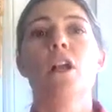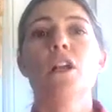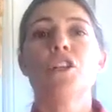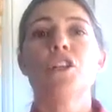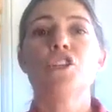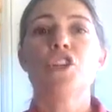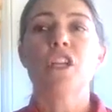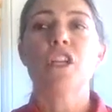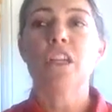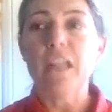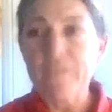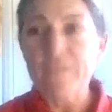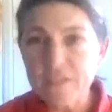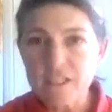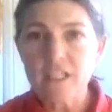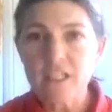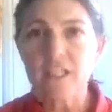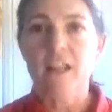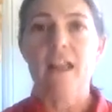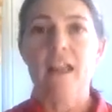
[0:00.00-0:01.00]
to lift a
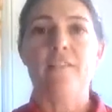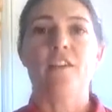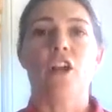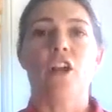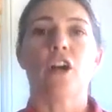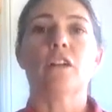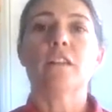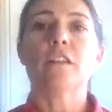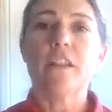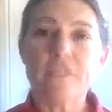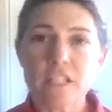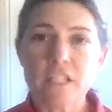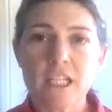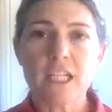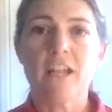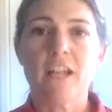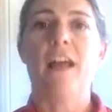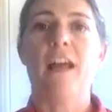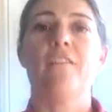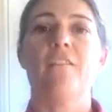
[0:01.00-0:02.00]
little heavier, lift a
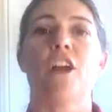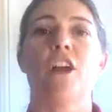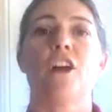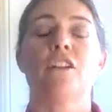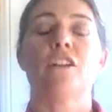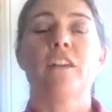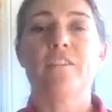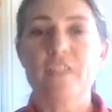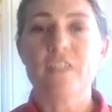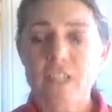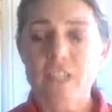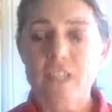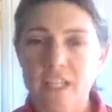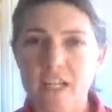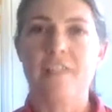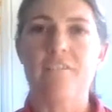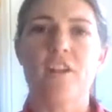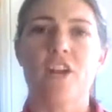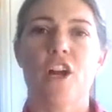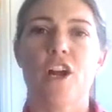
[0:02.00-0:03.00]
little heavier, lift a little
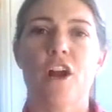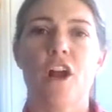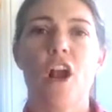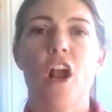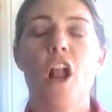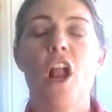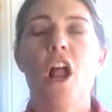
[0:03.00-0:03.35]
heavier,